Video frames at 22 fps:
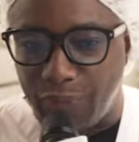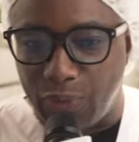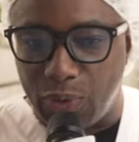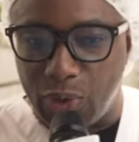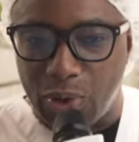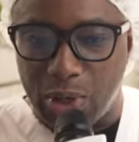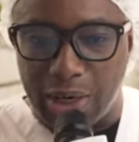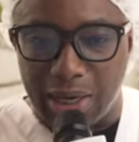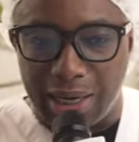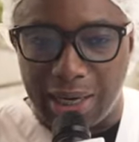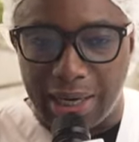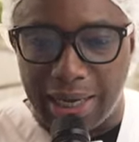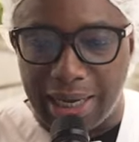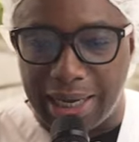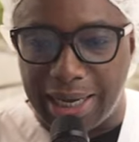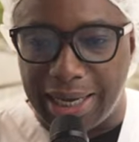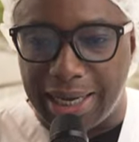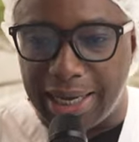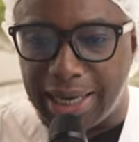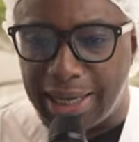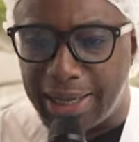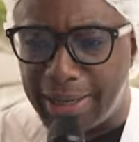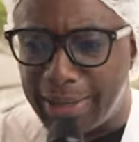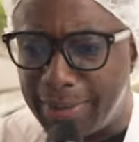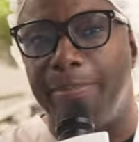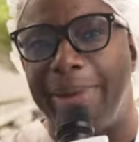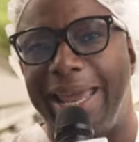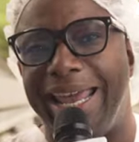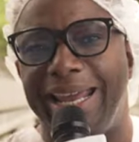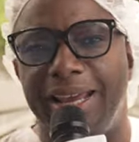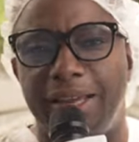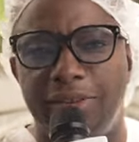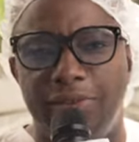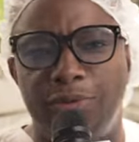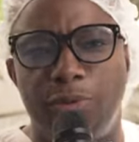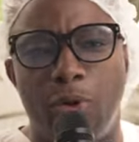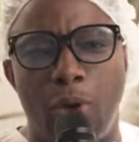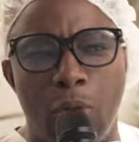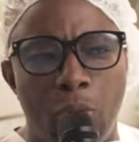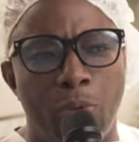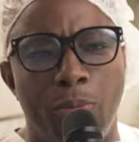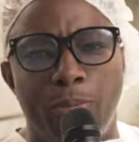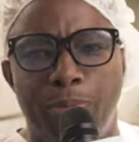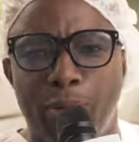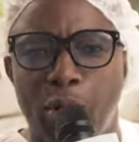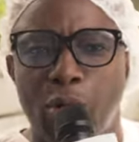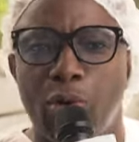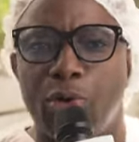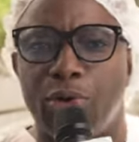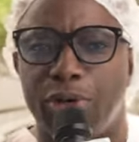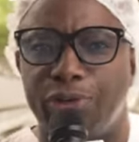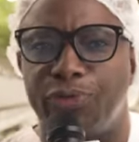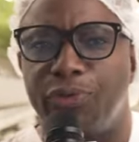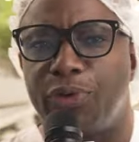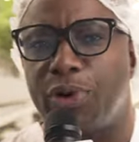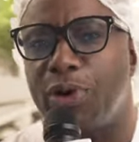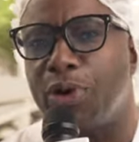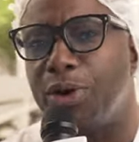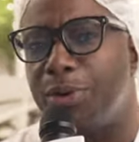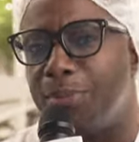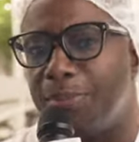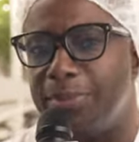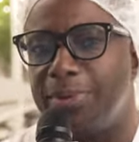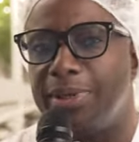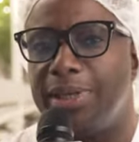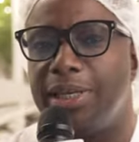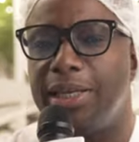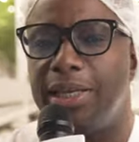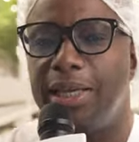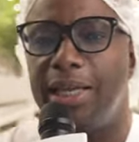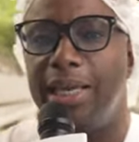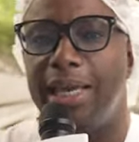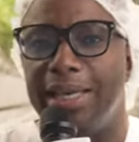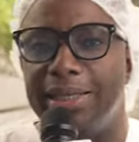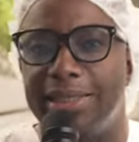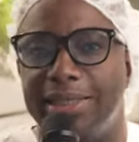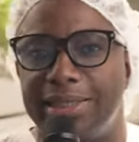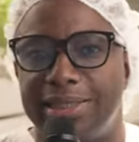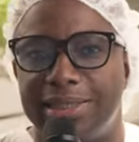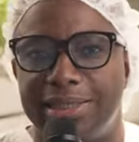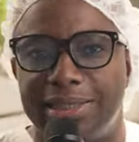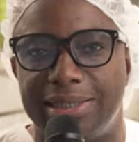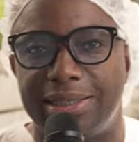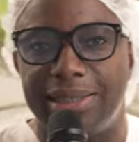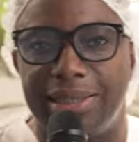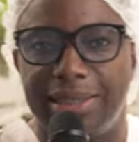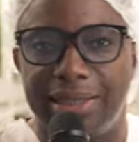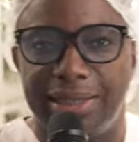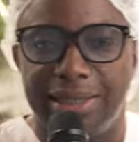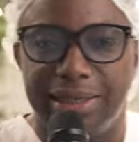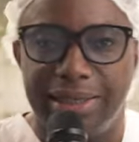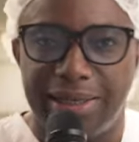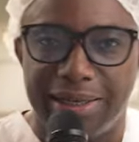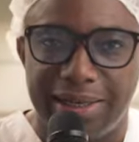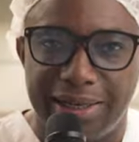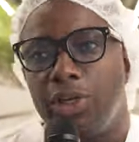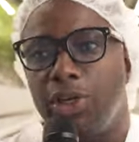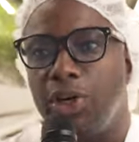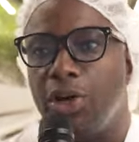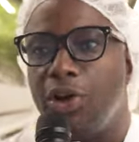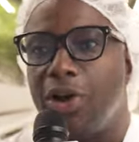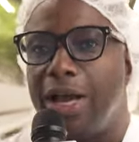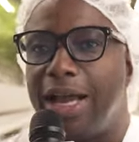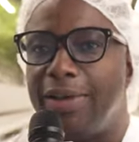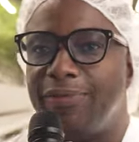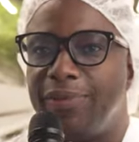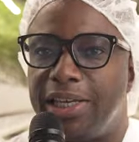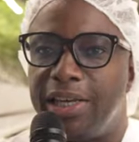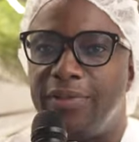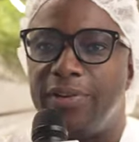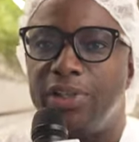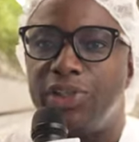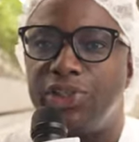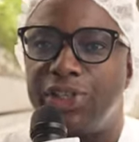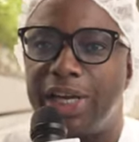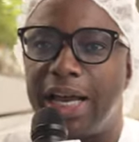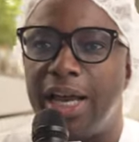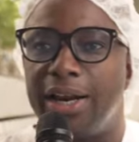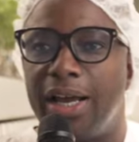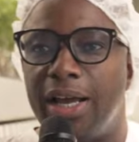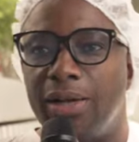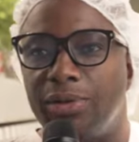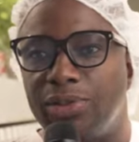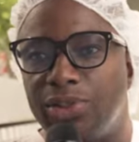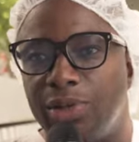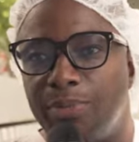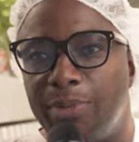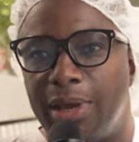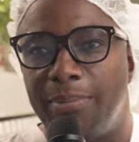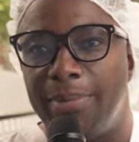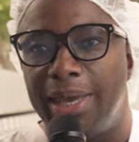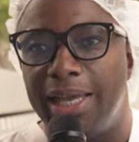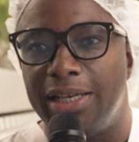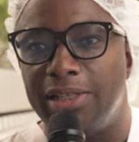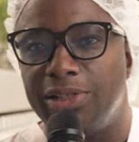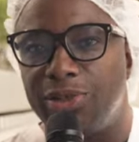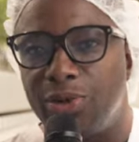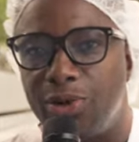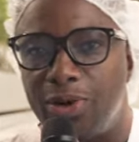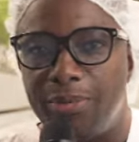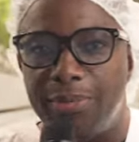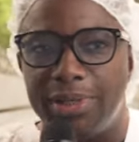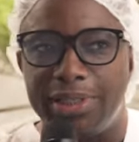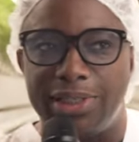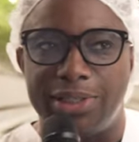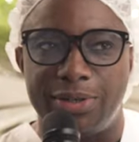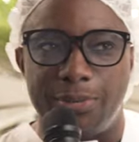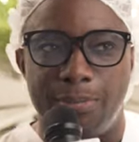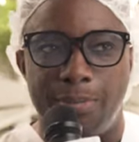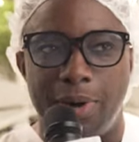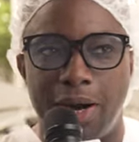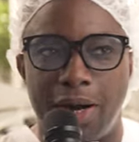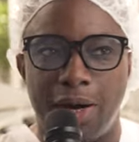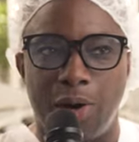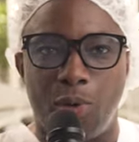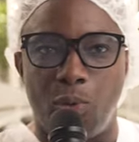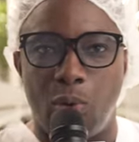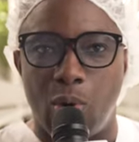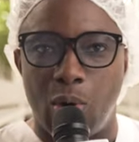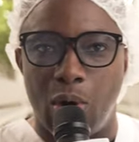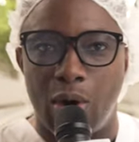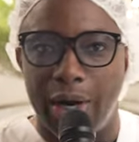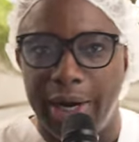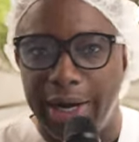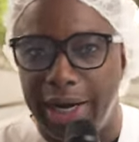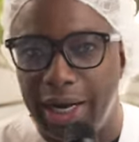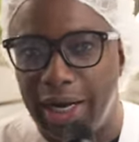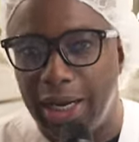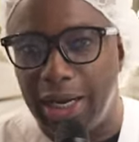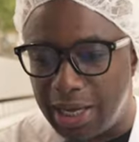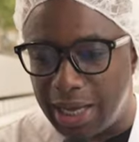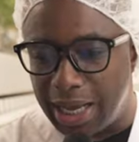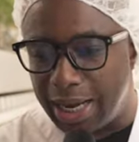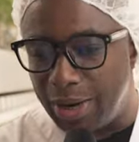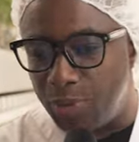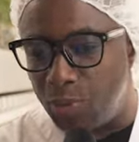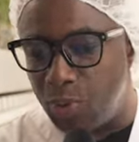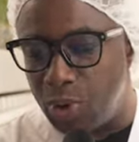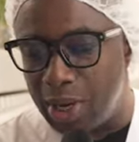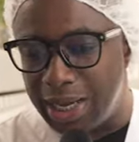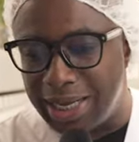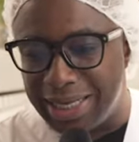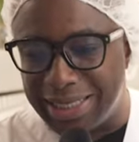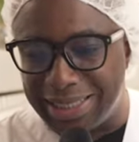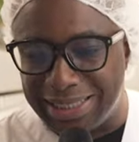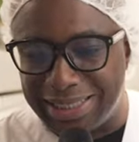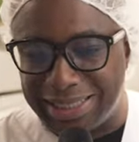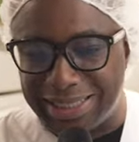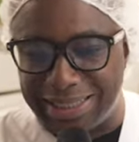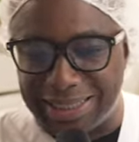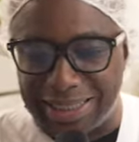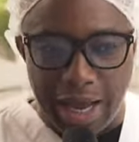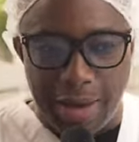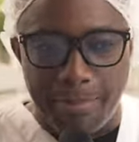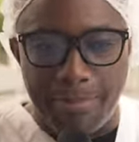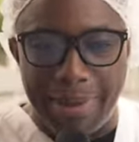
for a uh, bank's owned brokerage firm. Wow, how, how did you even get into You know, I have to give a shout out to my mentor, Mr. Mark Ward. I was a